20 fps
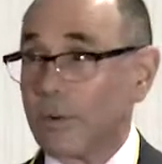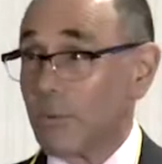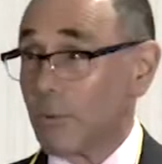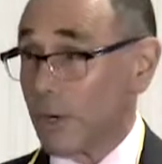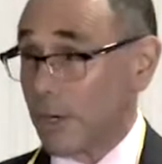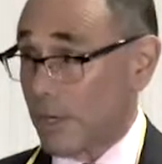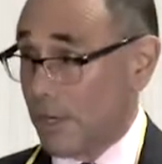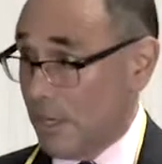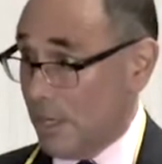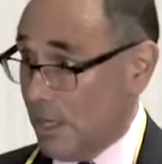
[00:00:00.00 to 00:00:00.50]

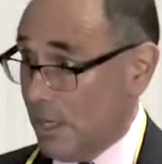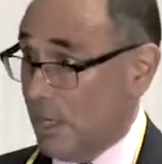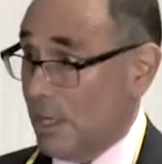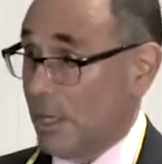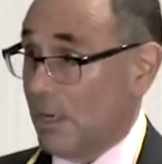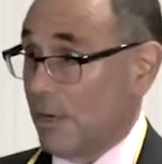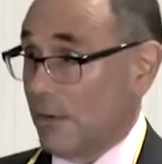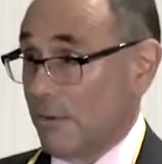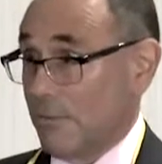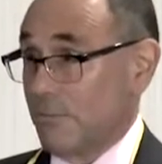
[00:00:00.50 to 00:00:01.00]
where,
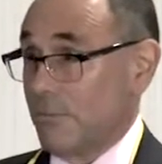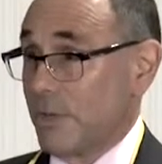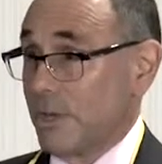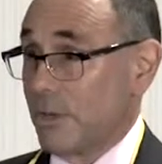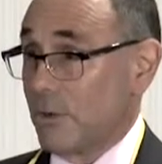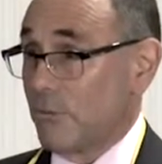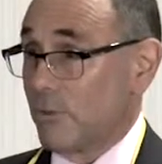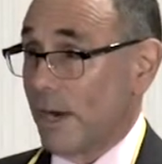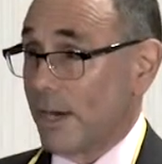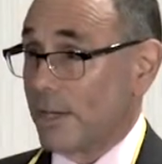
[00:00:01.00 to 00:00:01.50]
you
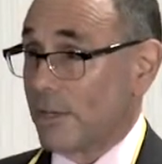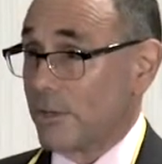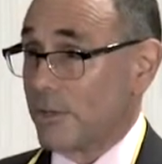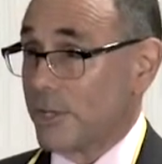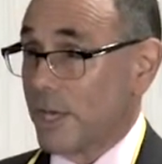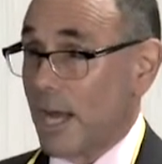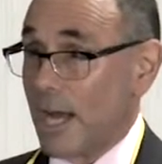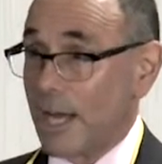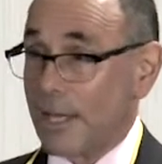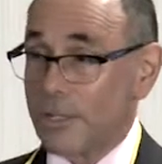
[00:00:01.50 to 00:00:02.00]
know, regular
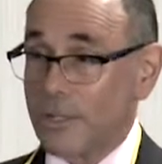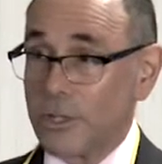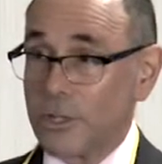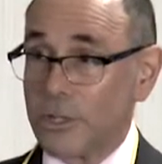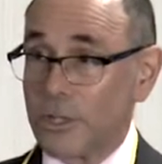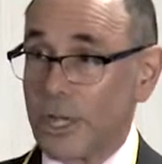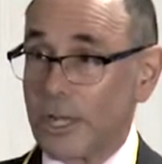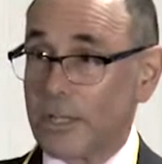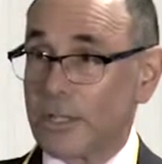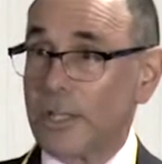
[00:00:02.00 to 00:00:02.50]
docs
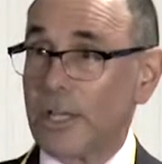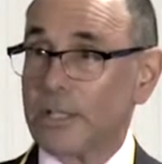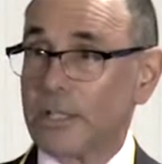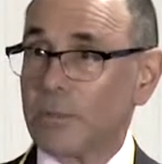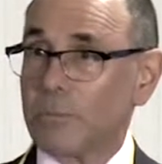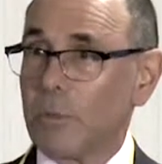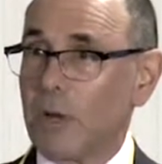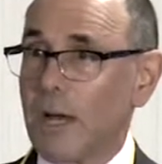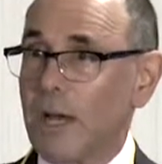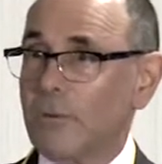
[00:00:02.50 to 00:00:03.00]
inject that
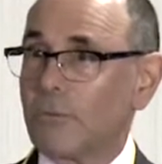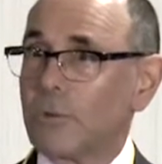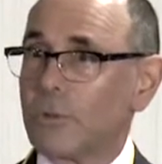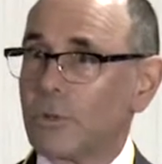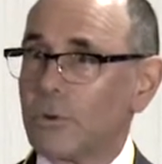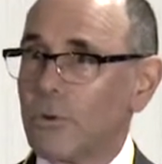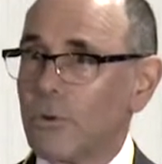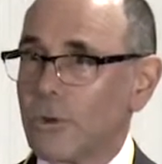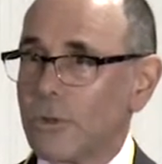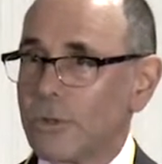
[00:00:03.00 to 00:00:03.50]
spot
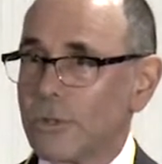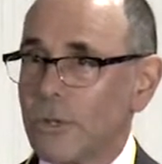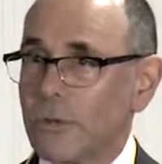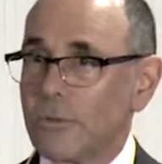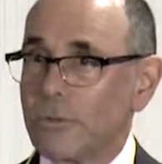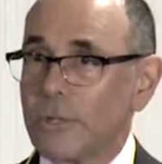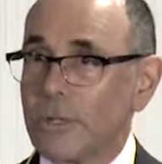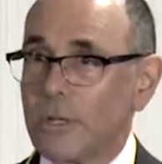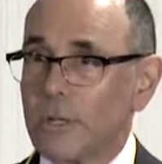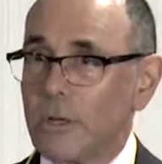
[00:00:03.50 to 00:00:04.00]
with
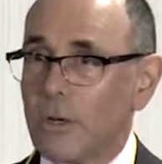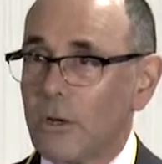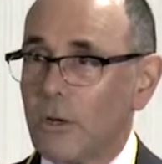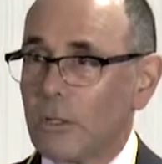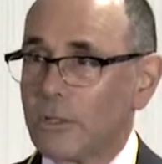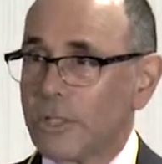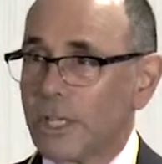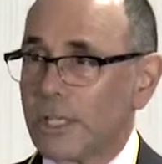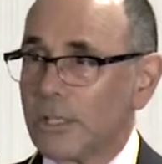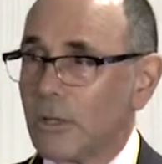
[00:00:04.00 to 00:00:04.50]
cortisone
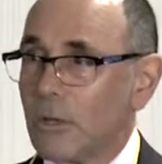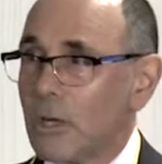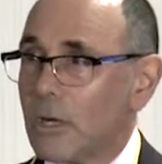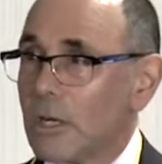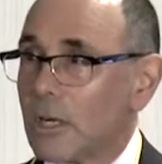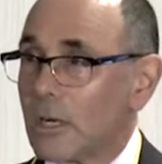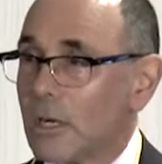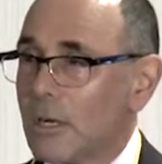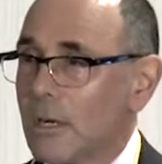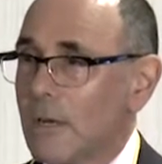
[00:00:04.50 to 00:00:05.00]
all day
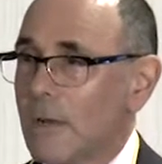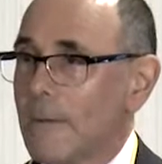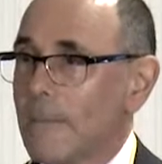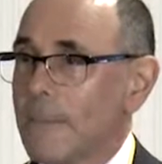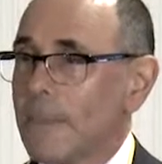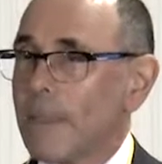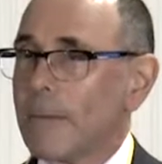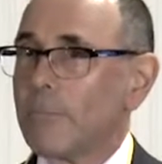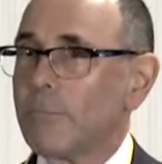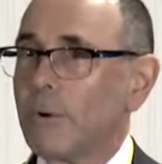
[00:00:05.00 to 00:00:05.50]
long.
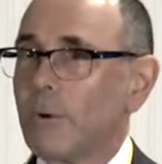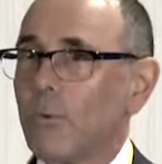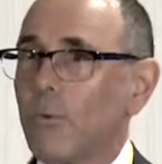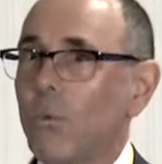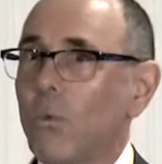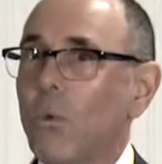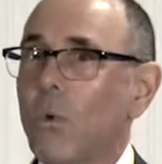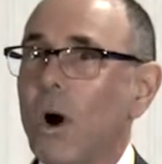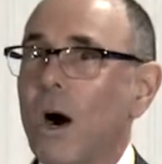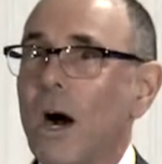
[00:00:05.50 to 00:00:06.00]
But
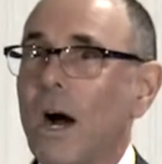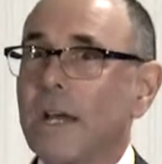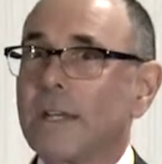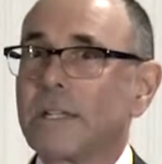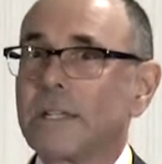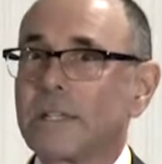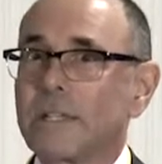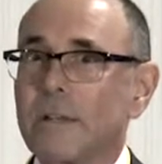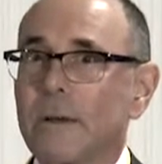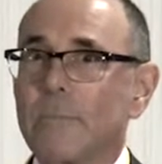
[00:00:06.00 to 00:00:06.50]
why
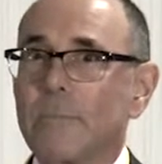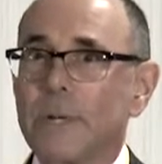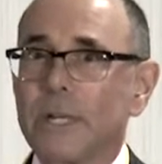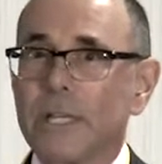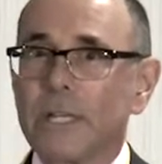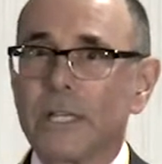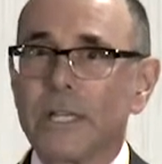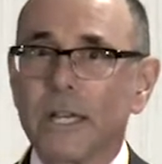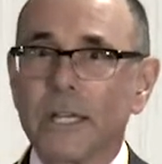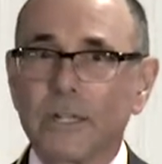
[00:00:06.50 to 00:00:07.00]
does
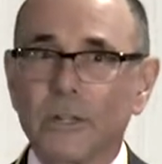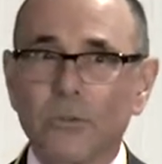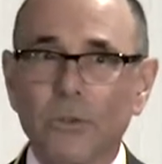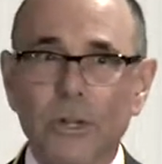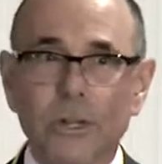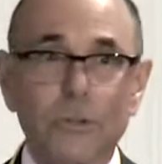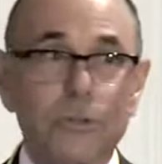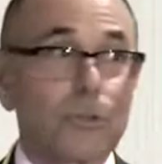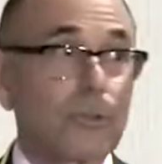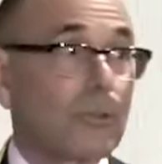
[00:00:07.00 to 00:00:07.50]
somebody get
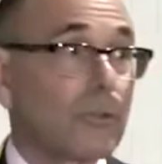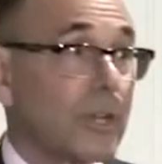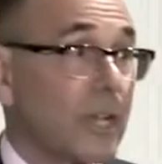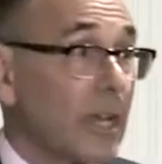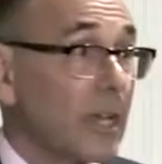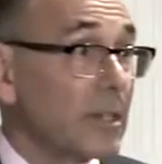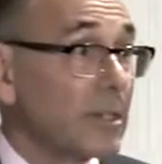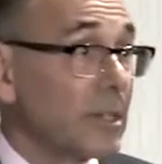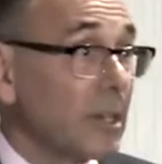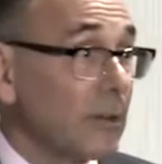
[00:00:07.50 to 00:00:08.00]
greater
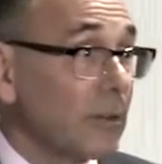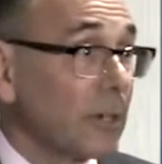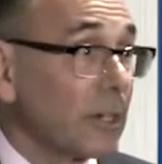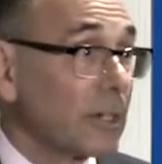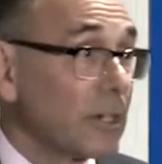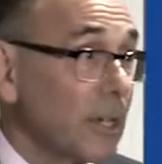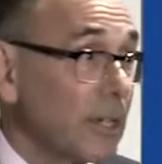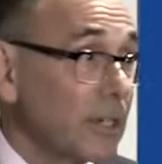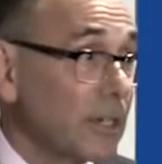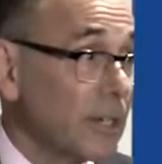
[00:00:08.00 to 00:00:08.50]
trochanteric
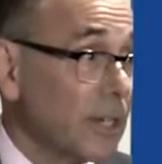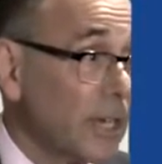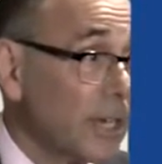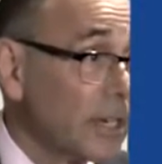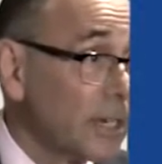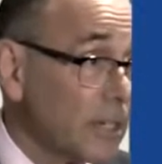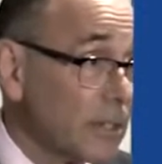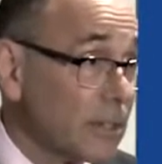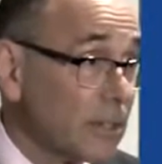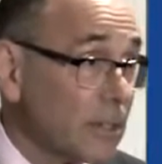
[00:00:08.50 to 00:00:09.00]

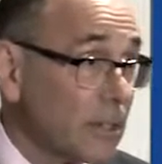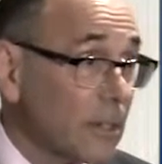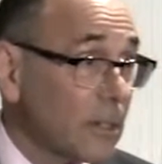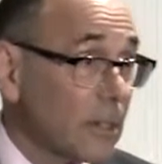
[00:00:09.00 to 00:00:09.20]
tendonitis